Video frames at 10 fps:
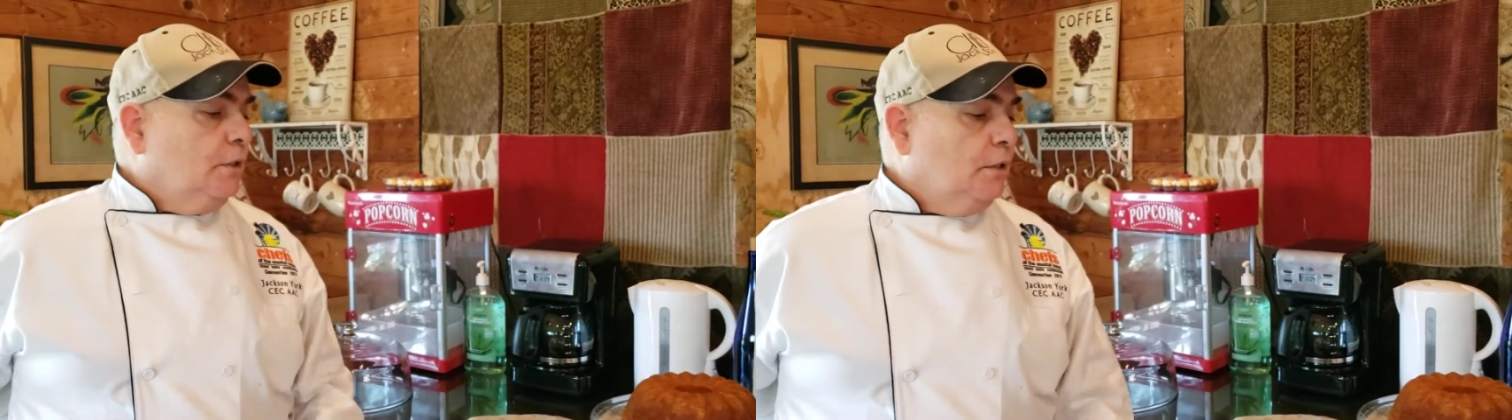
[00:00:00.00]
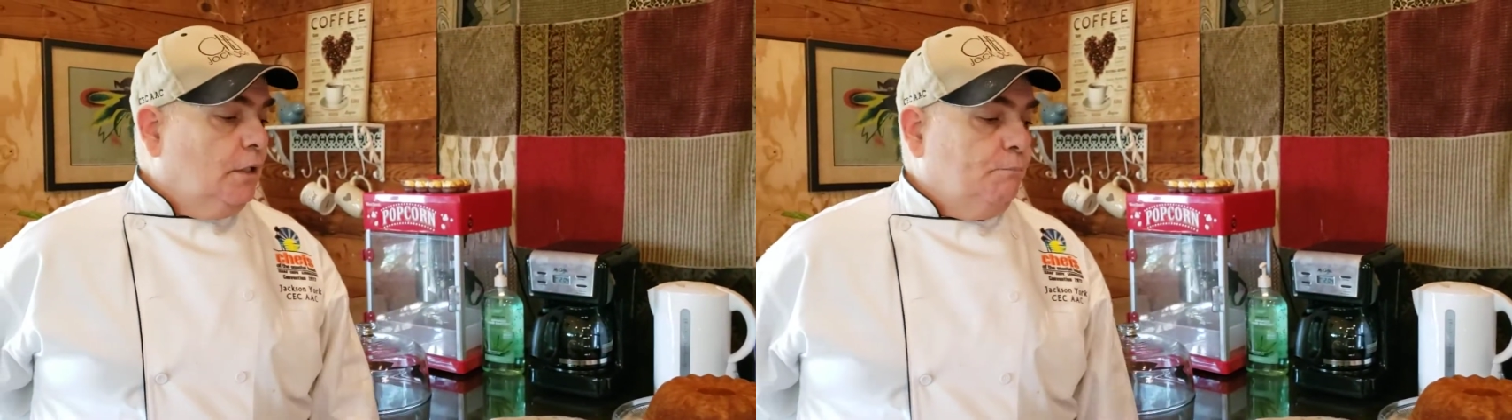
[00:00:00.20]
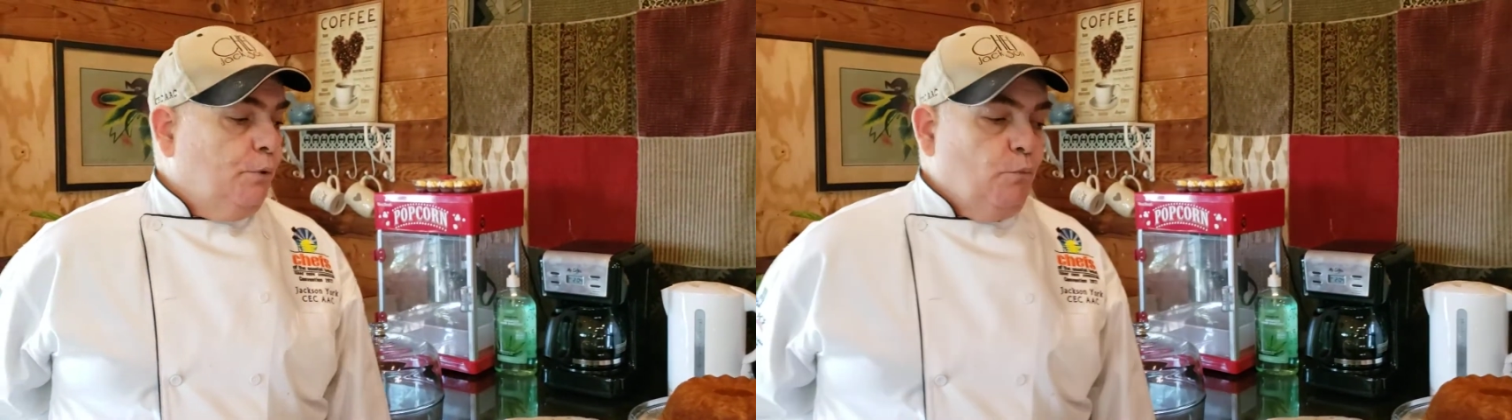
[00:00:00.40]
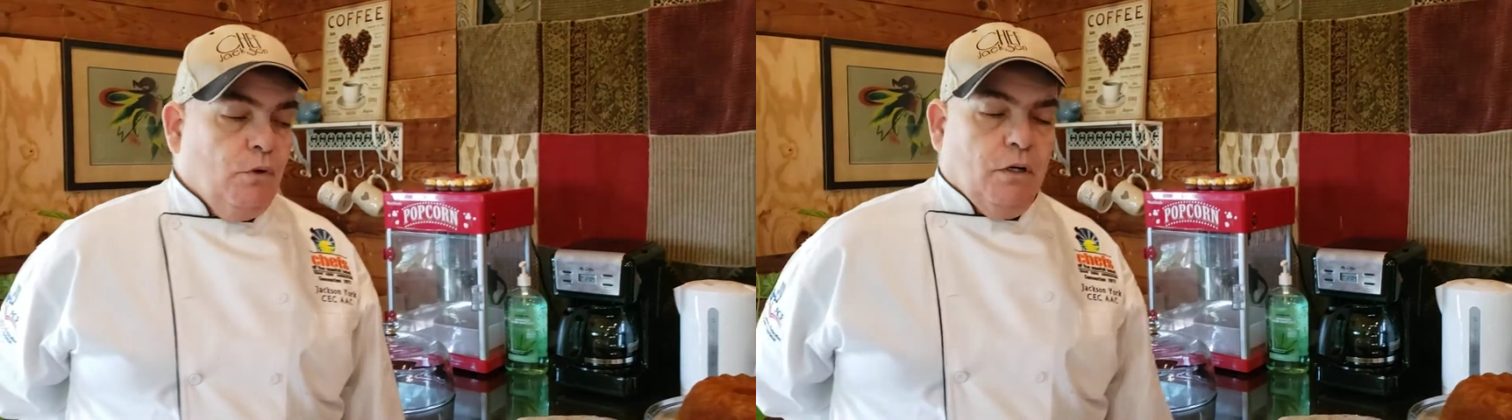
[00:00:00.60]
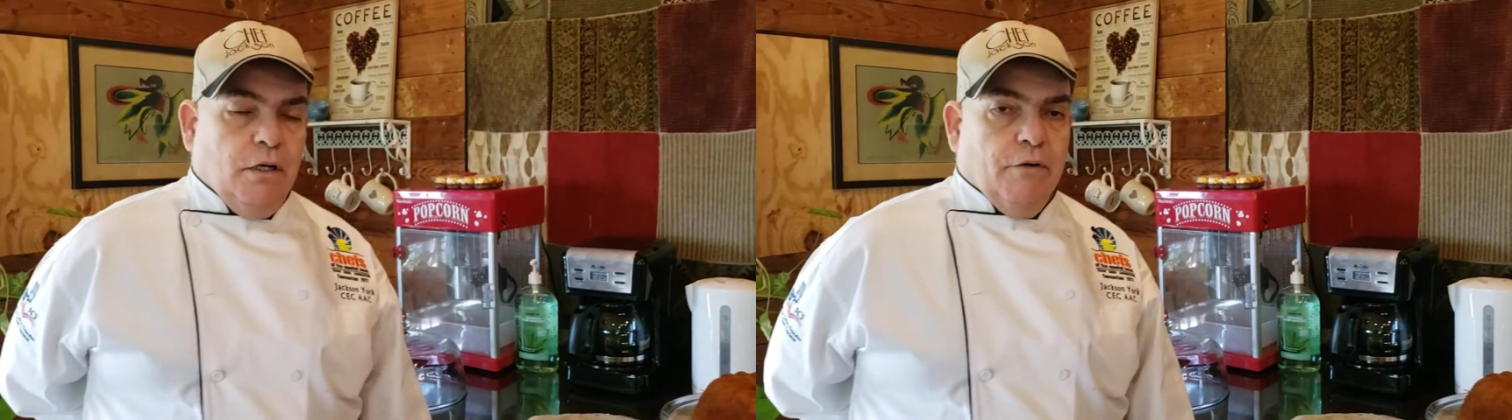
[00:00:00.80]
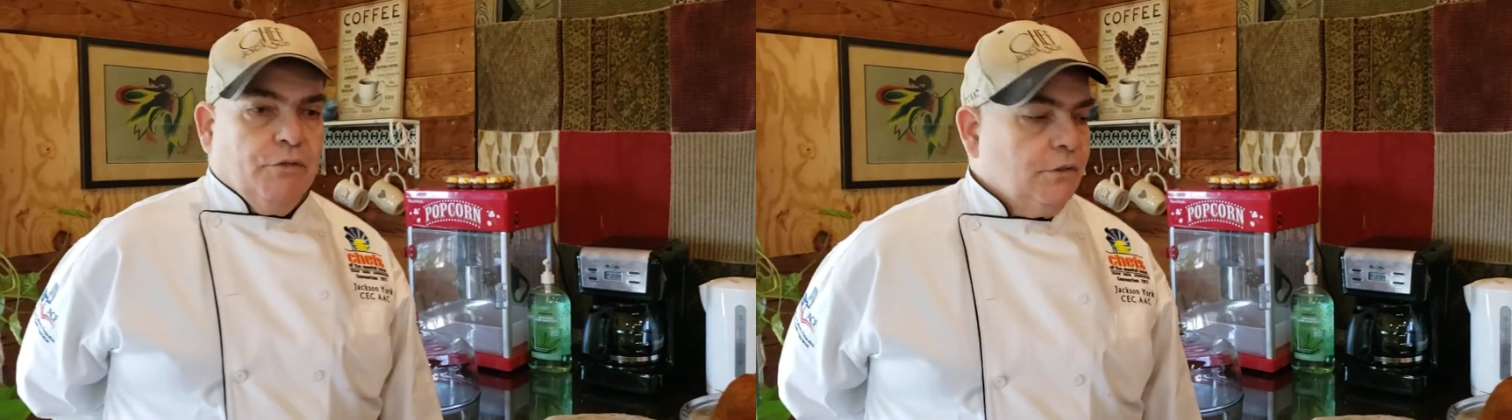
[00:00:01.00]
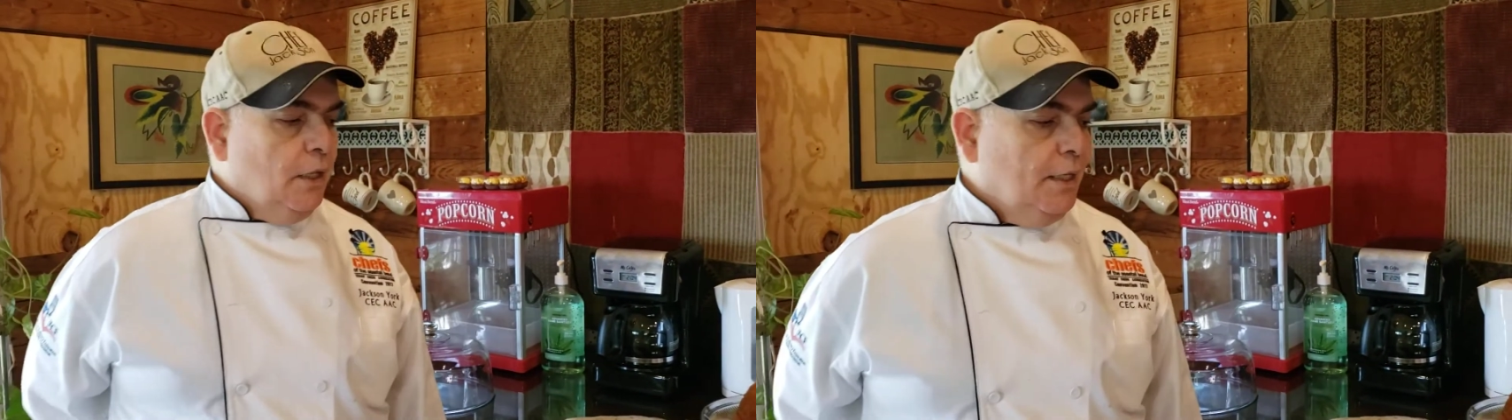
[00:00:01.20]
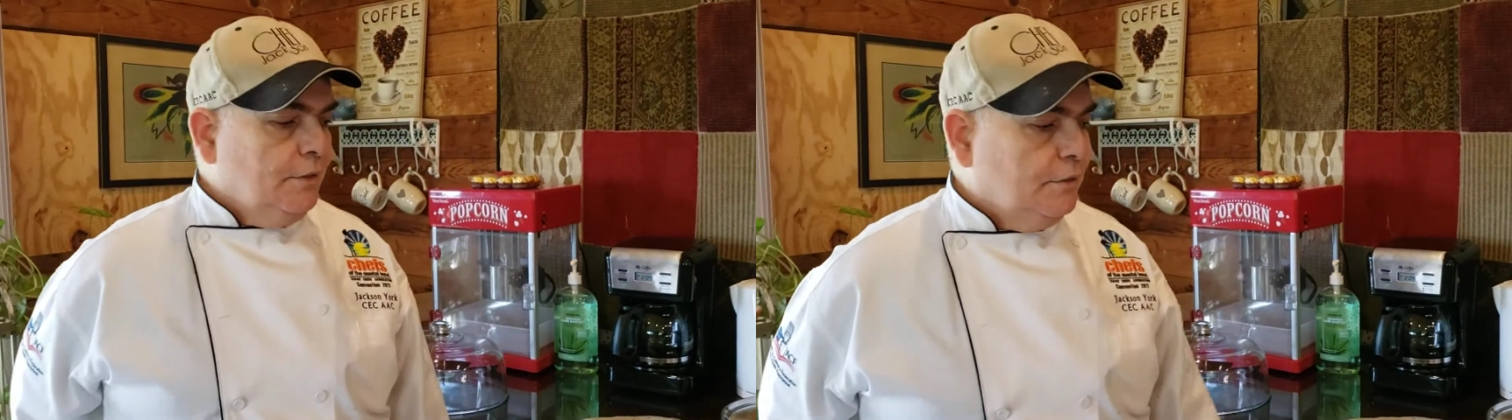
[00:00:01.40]
and put one on every
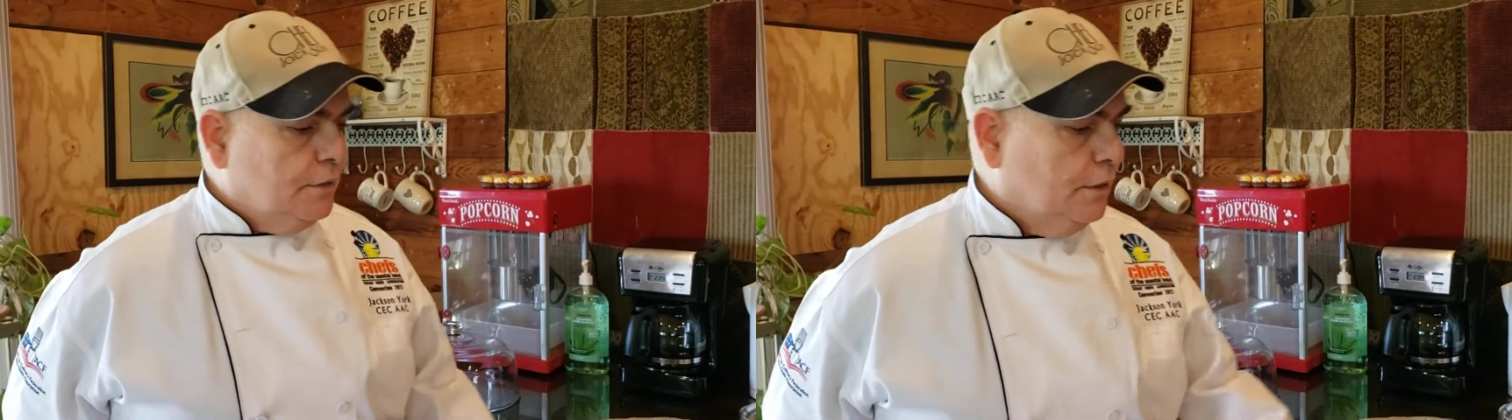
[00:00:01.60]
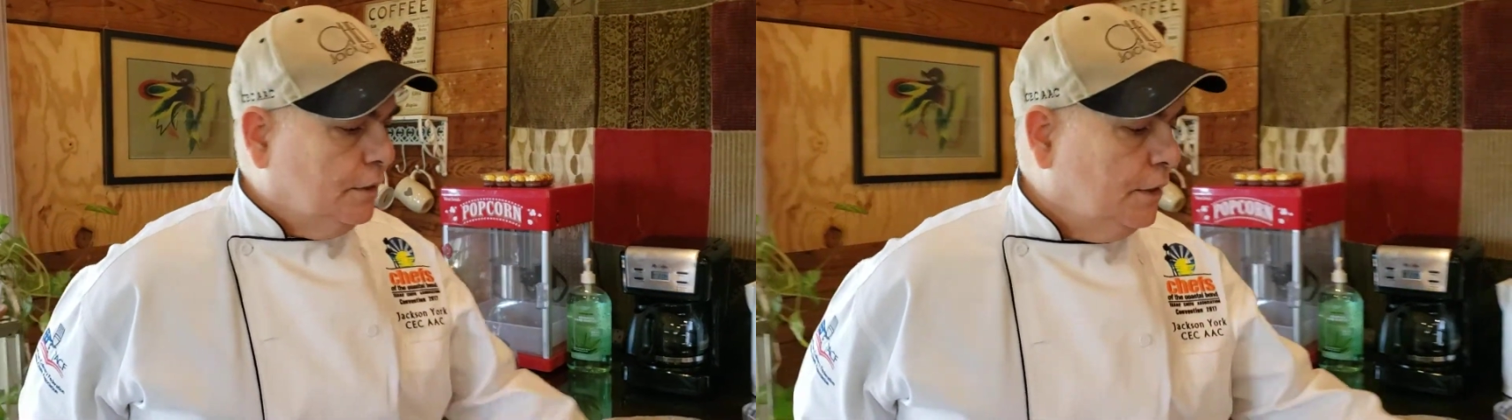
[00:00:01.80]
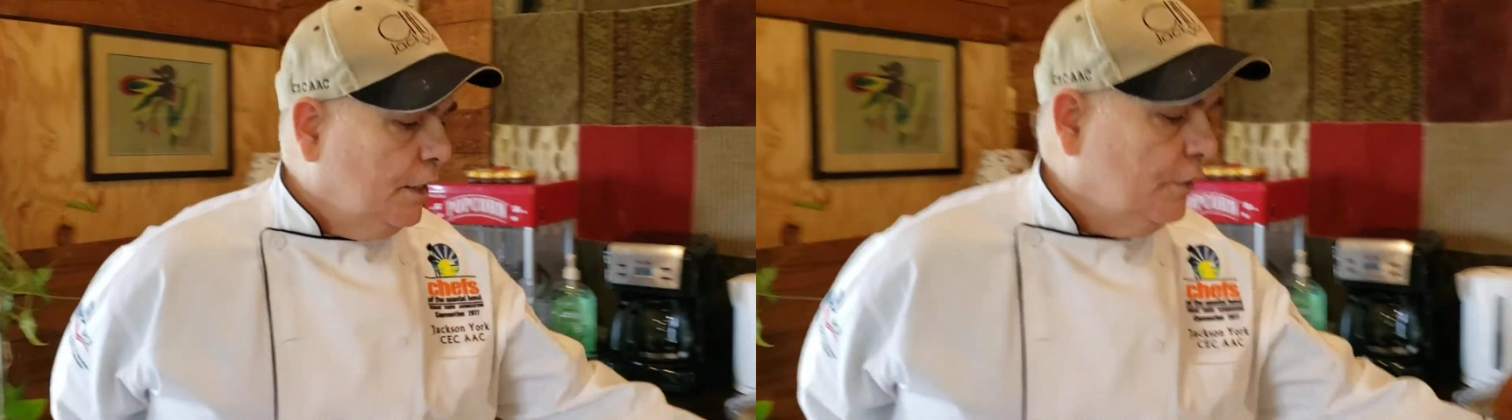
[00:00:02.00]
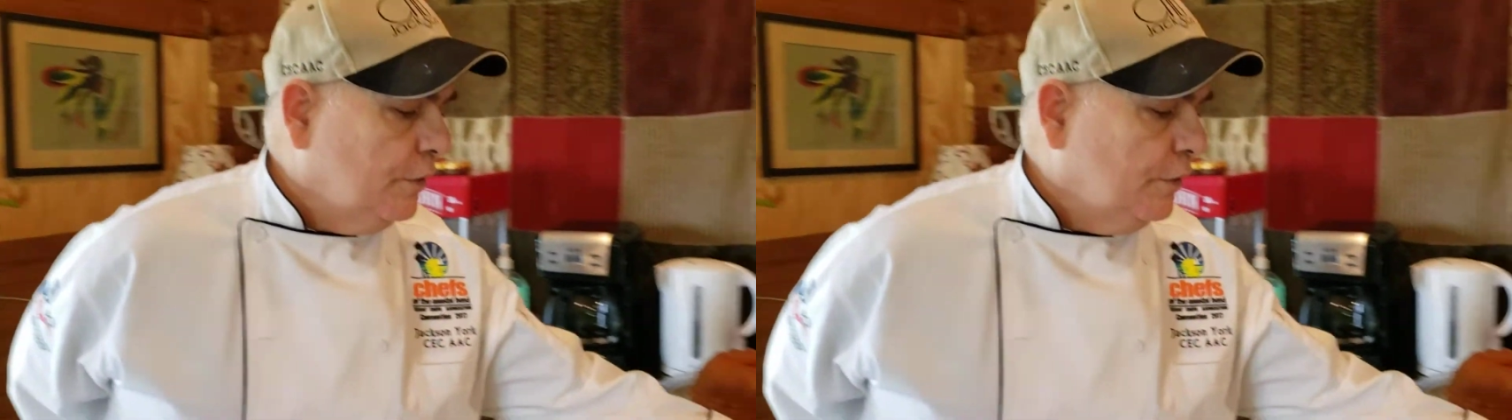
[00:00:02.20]
slice. And here